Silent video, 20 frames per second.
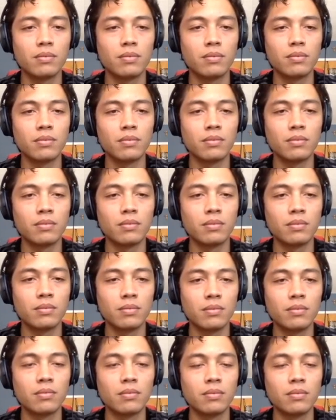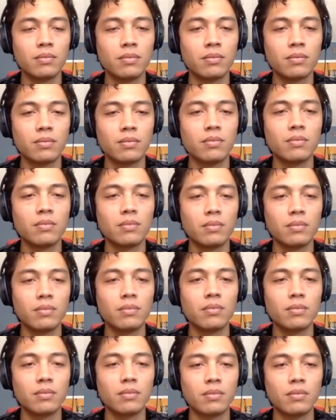
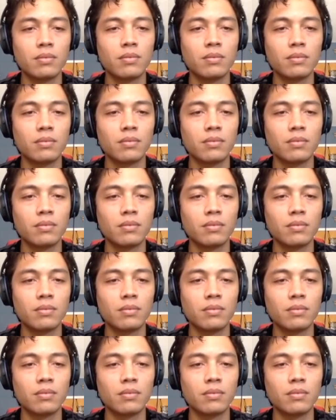(not speaking)